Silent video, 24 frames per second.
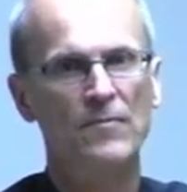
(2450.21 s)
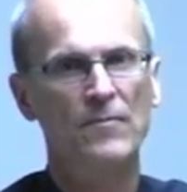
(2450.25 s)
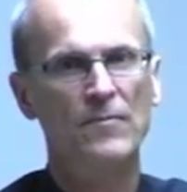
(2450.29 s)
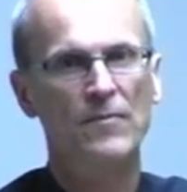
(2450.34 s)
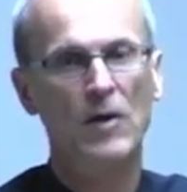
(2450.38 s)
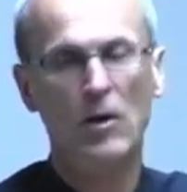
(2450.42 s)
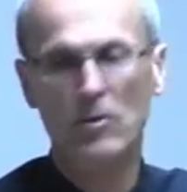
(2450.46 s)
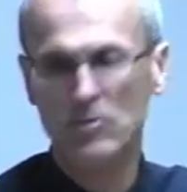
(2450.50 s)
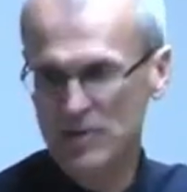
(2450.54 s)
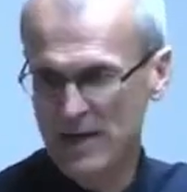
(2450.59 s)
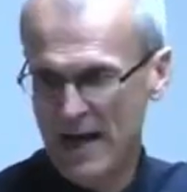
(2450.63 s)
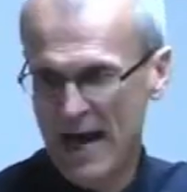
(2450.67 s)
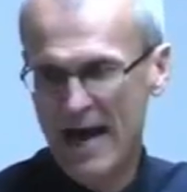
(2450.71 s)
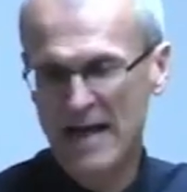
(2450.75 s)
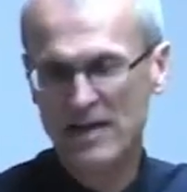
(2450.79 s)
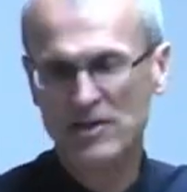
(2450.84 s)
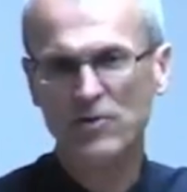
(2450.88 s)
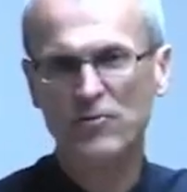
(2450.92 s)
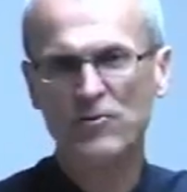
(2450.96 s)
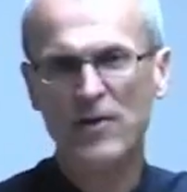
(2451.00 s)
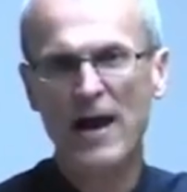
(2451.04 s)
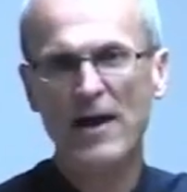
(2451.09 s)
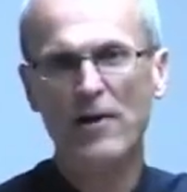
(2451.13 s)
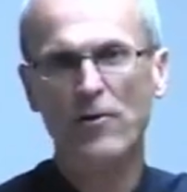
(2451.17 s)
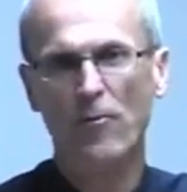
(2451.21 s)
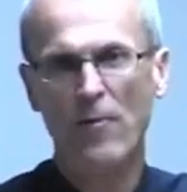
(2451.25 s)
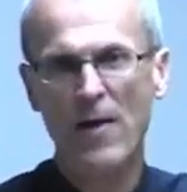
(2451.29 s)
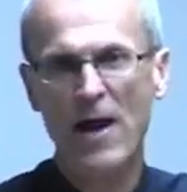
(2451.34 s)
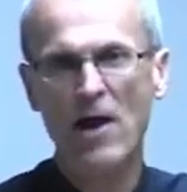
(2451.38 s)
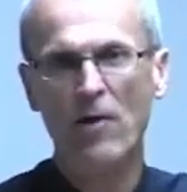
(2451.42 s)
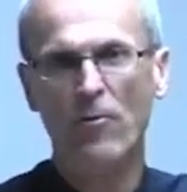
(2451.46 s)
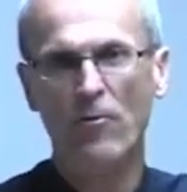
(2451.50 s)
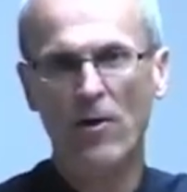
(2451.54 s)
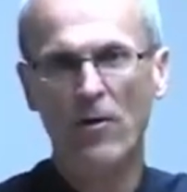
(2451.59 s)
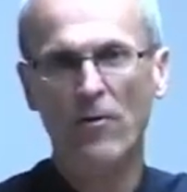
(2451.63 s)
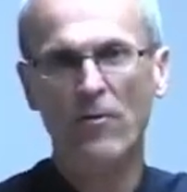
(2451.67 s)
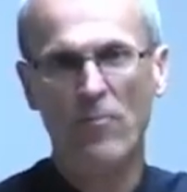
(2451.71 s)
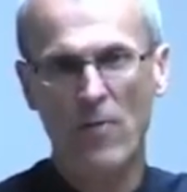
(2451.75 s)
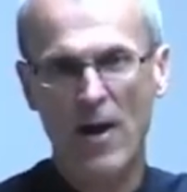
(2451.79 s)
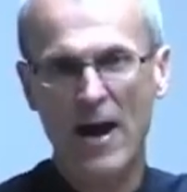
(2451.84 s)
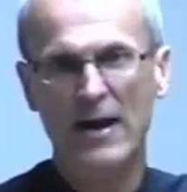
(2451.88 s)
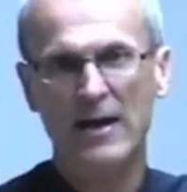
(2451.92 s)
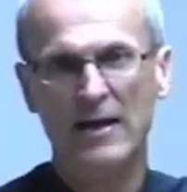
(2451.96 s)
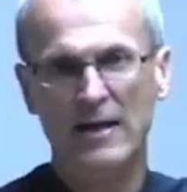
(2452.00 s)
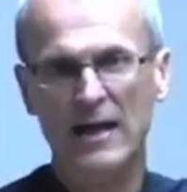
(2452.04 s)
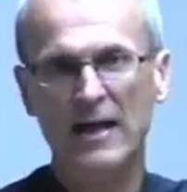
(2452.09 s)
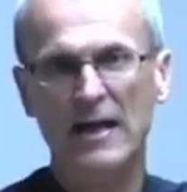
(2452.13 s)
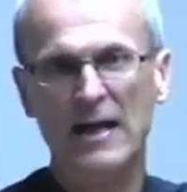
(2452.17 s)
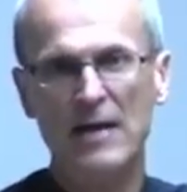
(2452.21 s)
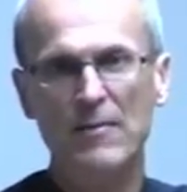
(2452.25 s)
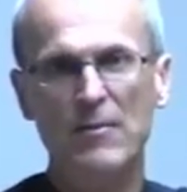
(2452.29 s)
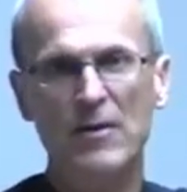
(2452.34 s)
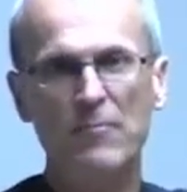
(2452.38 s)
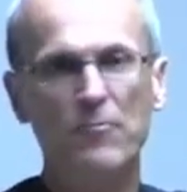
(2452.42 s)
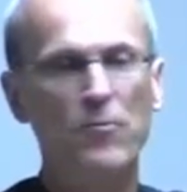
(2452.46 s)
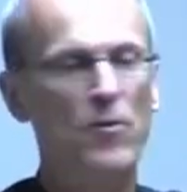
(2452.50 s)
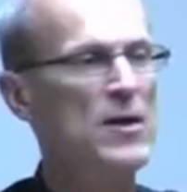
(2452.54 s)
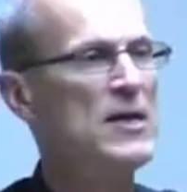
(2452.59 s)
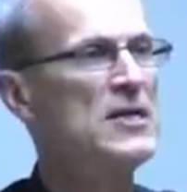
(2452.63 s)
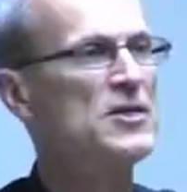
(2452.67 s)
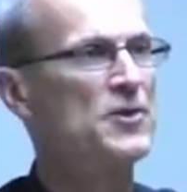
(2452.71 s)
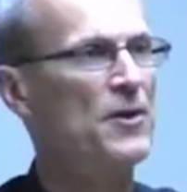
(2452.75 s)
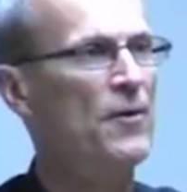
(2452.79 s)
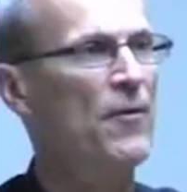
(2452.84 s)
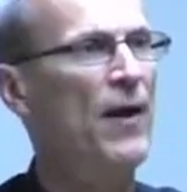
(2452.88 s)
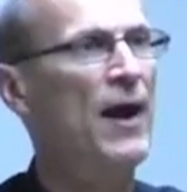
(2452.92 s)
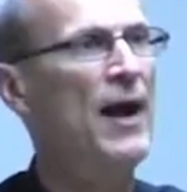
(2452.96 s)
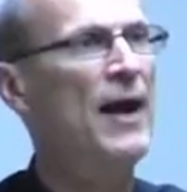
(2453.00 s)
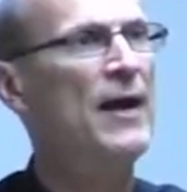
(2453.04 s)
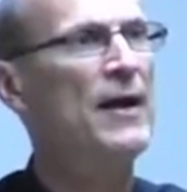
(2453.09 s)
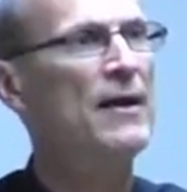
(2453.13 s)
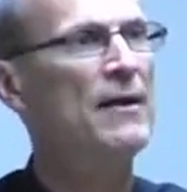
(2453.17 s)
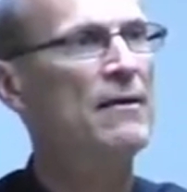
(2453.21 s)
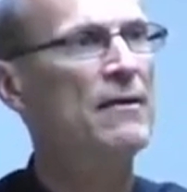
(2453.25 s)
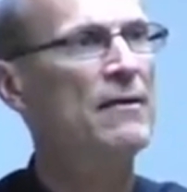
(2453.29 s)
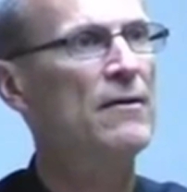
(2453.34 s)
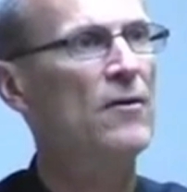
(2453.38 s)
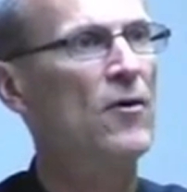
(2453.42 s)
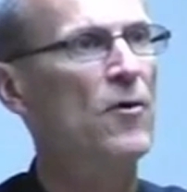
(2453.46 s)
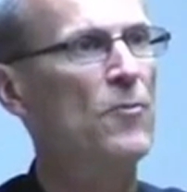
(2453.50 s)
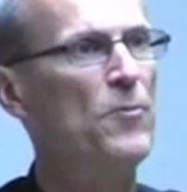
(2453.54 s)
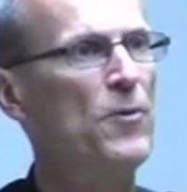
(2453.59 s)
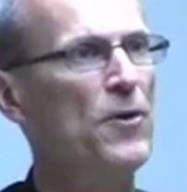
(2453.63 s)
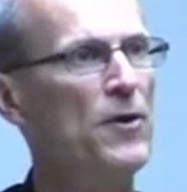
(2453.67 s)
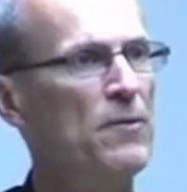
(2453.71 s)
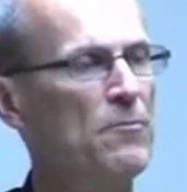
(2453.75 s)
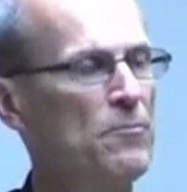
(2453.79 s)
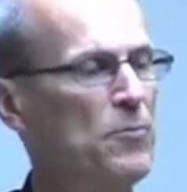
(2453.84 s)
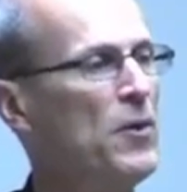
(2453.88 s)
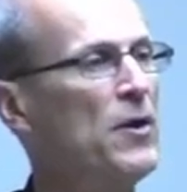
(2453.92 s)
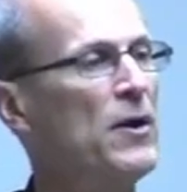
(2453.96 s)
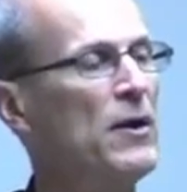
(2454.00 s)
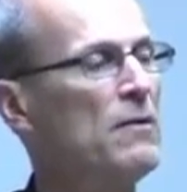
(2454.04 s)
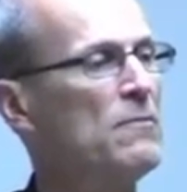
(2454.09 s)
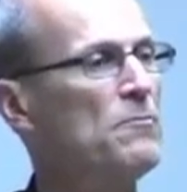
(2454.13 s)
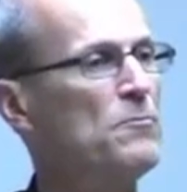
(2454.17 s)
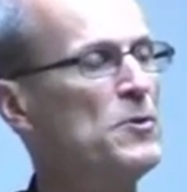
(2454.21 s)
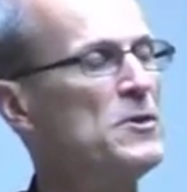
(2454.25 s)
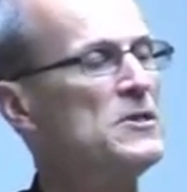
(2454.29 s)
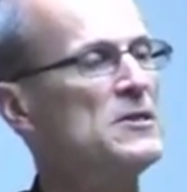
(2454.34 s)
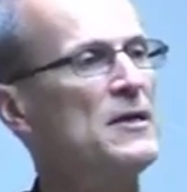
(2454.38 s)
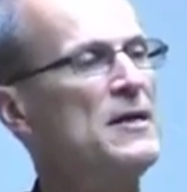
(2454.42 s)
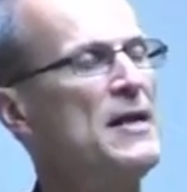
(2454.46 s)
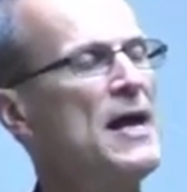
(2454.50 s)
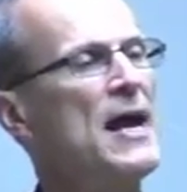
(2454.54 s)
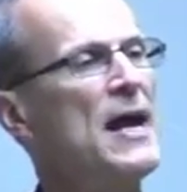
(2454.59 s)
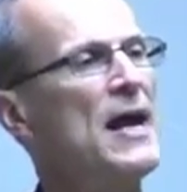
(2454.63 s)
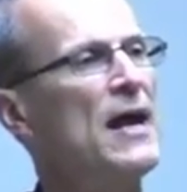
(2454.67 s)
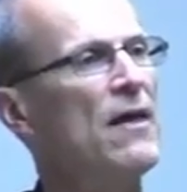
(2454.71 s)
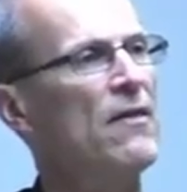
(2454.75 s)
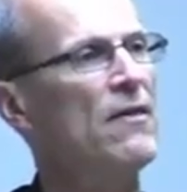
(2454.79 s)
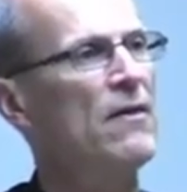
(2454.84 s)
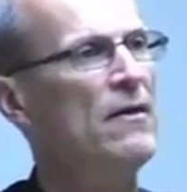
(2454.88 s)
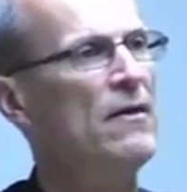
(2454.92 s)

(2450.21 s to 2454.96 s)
Those guys that tried to railroad right and get him in prison, right? Put, put, it, put it there.